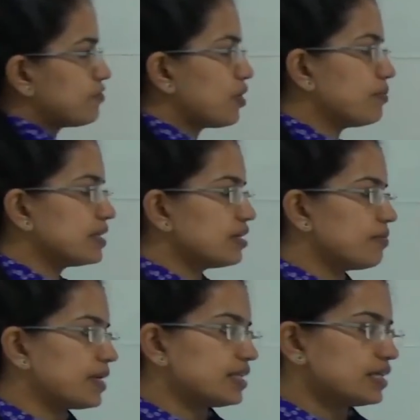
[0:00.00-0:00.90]
from Madhya
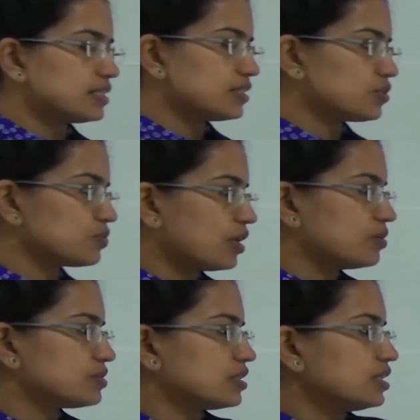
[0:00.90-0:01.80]
Pradesh in
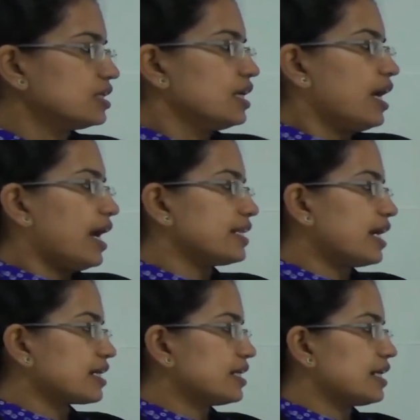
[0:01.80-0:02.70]
2000 and
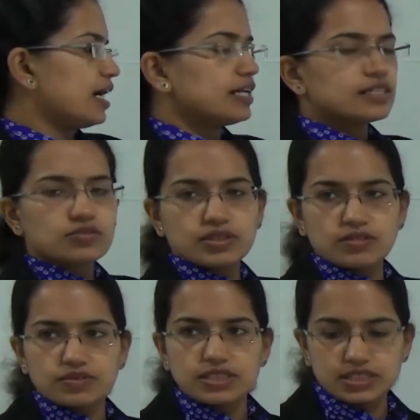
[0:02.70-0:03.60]
Nagarnar is one
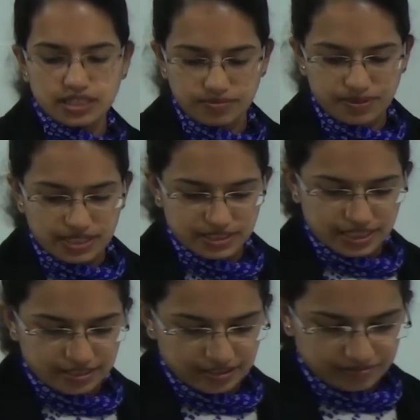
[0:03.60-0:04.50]
of the steel plants
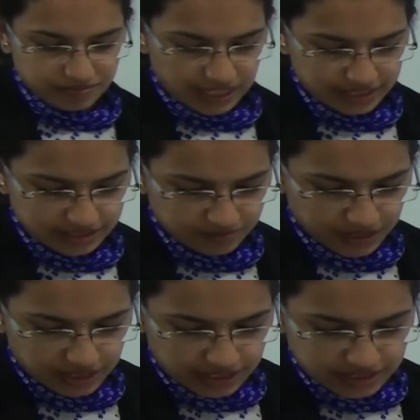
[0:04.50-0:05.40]
that is
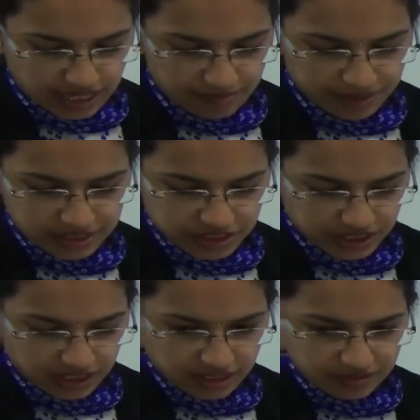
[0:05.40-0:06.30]
being established
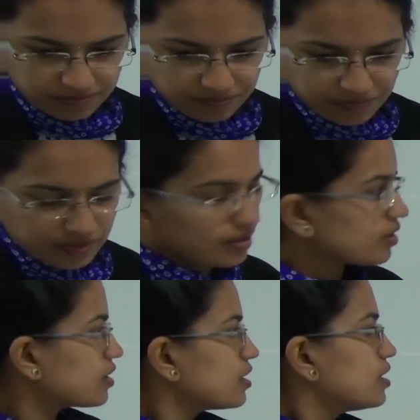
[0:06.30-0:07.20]
here.
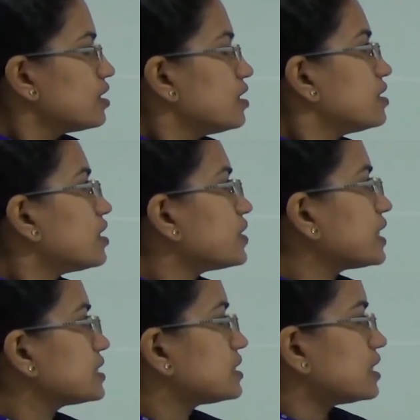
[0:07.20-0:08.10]
Now
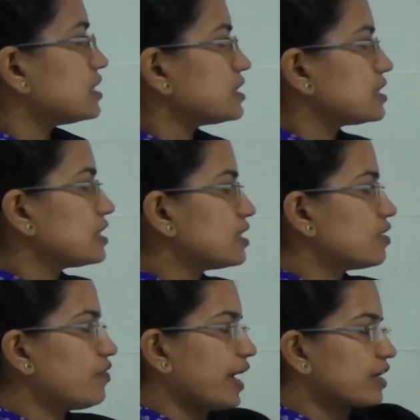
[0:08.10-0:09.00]
next is
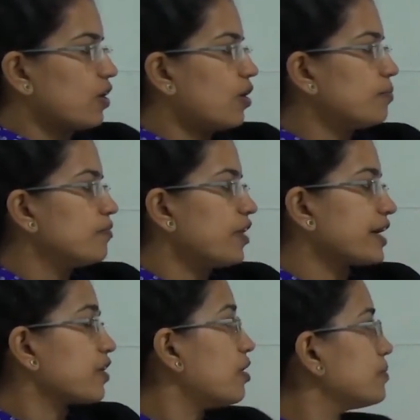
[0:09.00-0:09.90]
Vaikom.
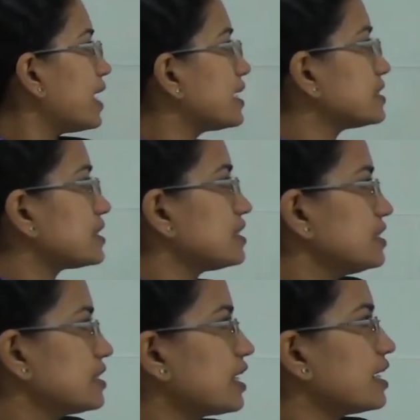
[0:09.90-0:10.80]
Vaikom lies in
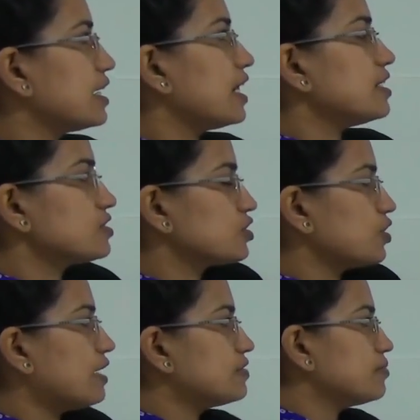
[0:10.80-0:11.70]
Kerala. So you
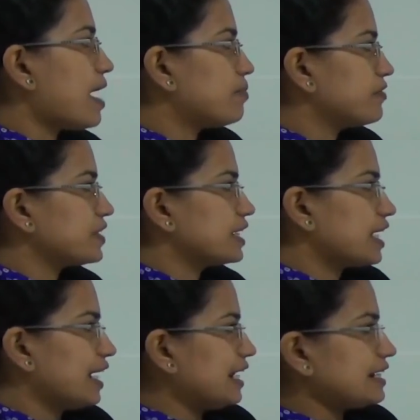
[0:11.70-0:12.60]
have the map of India
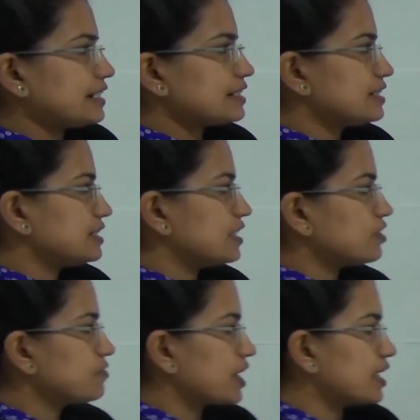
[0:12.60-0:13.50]
highlighting the state
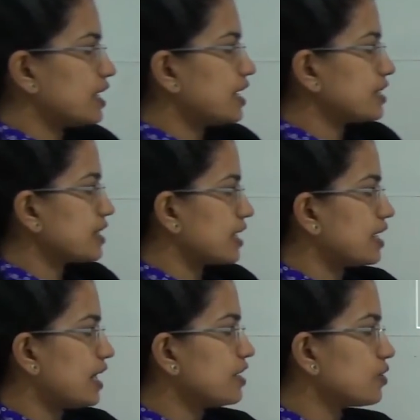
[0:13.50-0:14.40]
of Kerala. In
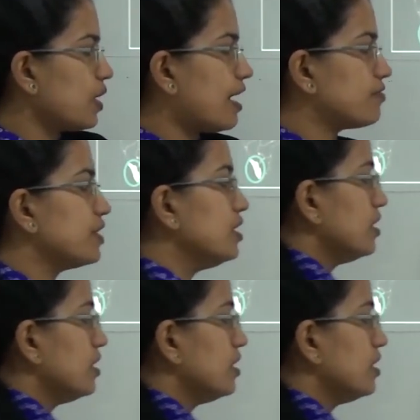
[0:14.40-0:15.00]
Kerala you have the